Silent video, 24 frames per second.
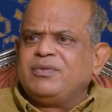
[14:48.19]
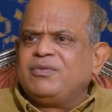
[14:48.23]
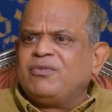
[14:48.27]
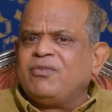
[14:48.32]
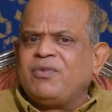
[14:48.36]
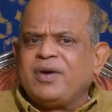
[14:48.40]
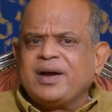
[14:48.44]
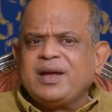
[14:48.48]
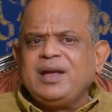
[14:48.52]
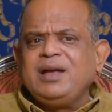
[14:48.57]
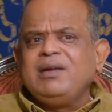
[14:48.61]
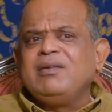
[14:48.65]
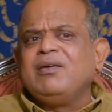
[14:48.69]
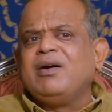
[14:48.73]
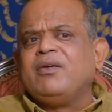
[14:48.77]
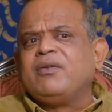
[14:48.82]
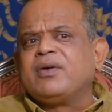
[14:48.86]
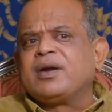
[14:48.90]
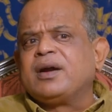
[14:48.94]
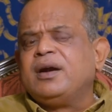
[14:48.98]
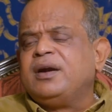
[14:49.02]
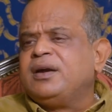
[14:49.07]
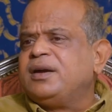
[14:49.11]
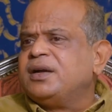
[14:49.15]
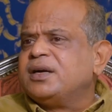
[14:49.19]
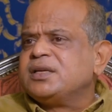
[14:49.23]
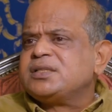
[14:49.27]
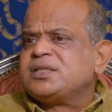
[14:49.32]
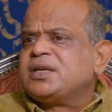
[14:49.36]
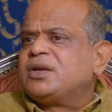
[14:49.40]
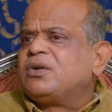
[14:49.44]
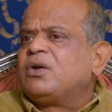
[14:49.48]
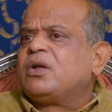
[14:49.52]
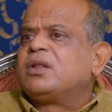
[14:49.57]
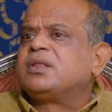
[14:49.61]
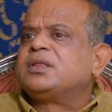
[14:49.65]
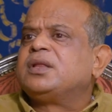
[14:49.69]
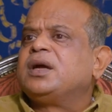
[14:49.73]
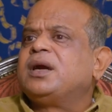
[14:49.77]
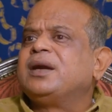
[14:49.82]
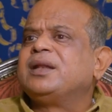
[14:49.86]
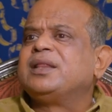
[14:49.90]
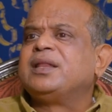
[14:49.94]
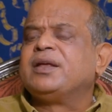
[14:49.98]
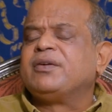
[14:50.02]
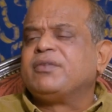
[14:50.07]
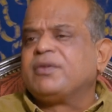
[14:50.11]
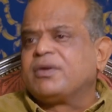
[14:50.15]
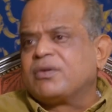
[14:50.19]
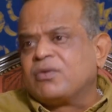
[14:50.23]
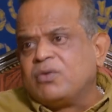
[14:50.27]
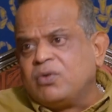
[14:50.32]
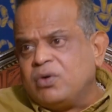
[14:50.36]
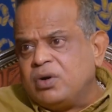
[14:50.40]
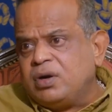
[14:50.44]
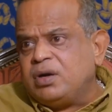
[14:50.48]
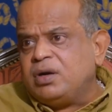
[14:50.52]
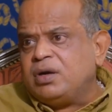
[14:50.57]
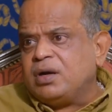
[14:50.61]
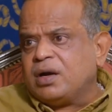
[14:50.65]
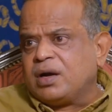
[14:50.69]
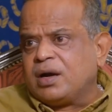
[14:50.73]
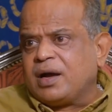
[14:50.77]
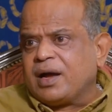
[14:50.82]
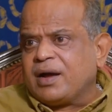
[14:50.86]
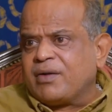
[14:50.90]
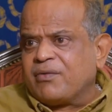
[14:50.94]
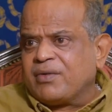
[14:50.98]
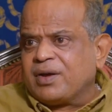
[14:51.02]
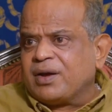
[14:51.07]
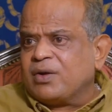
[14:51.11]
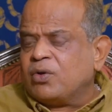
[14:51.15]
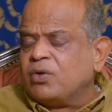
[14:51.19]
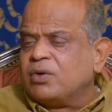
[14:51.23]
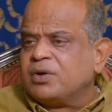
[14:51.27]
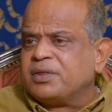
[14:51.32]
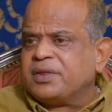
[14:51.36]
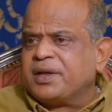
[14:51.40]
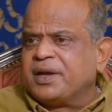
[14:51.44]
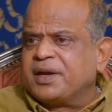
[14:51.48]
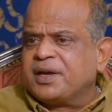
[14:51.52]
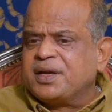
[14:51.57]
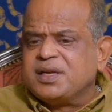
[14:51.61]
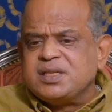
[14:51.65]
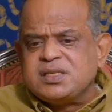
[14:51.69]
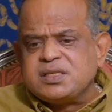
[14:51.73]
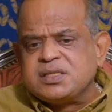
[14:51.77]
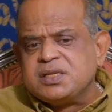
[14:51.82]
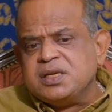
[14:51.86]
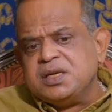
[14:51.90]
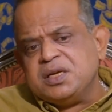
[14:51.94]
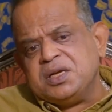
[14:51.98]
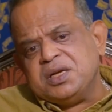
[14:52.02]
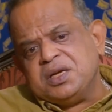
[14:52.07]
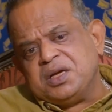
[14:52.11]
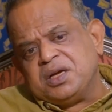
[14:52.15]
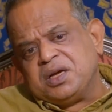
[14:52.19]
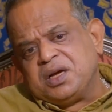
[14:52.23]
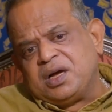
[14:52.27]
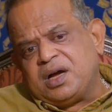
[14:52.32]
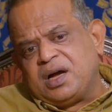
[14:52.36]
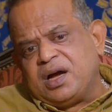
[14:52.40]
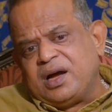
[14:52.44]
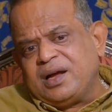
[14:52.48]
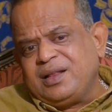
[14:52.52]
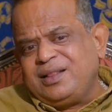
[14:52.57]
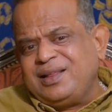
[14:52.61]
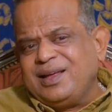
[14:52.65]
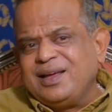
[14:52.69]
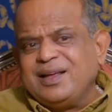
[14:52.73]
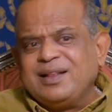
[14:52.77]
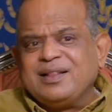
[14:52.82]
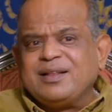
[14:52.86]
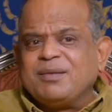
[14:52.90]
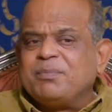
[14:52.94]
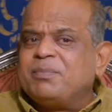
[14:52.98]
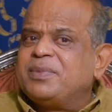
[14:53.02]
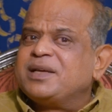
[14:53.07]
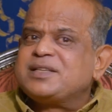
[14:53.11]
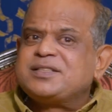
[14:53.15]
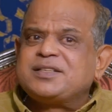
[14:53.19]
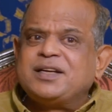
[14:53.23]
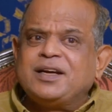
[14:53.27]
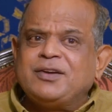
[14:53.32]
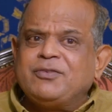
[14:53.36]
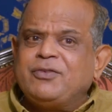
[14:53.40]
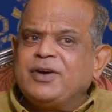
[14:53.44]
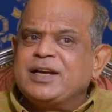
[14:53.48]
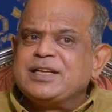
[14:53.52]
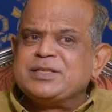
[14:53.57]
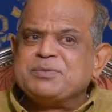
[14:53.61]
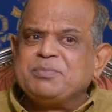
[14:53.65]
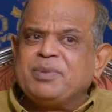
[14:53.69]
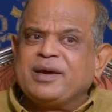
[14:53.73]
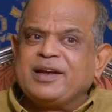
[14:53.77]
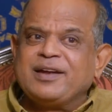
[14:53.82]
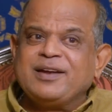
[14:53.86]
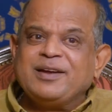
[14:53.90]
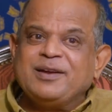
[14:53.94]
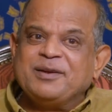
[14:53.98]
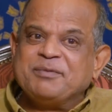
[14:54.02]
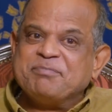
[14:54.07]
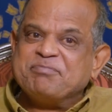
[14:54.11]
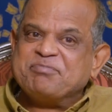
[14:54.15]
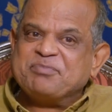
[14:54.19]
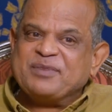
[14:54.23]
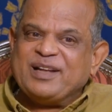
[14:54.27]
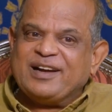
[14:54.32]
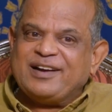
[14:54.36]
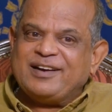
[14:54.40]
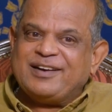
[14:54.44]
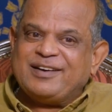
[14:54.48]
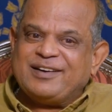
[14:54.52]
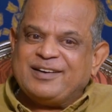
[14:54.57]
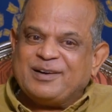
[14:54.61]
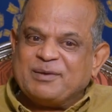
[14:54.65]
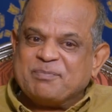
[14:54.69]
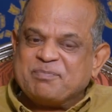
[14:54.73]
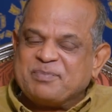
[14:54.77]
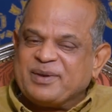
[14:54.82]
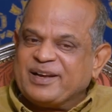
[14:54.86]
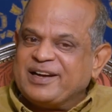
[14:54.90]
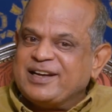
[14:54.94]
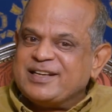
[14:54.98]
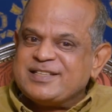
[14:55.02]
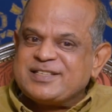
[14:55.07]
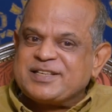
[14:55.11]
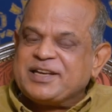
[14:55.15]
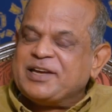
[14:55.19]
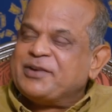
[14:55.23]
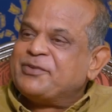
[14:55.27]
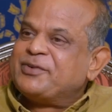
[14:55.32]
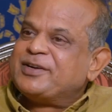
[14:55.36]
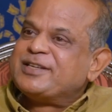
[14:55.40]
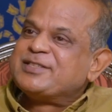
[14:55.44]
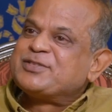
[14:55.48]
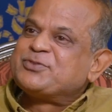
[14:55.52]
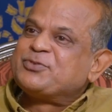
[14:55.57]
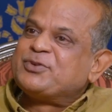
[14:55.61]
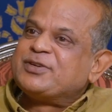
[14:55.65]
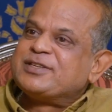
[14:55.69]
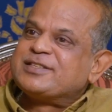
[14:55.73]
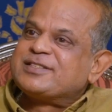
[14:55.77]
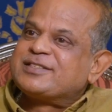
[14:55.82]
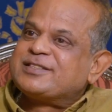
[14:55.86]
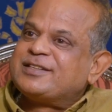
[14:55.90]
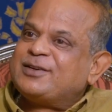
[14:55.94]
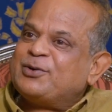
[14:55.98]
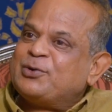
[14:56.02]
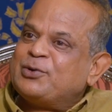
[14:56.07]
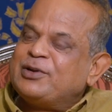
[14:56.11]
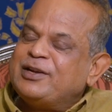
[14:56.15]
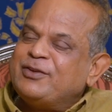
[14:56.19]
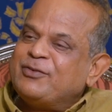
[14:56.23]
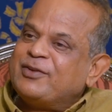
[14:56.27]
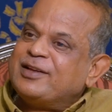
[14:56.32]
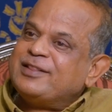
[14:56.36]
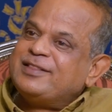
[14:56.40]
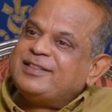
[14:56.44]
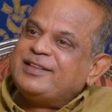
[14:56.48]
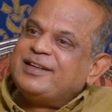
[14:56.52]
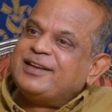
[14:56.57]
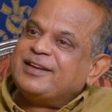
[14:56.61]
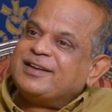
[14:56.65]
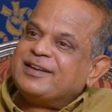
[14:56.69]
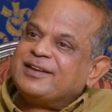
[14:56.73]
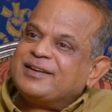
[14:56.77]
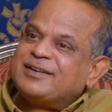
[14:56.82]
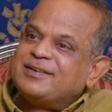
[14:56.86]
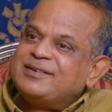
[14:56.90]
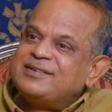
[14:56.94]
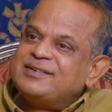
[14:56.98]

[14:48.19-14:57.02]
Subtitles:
Why our elders and all that they were good having good thing is, I think the best advice my parents gave us was the only one thing here.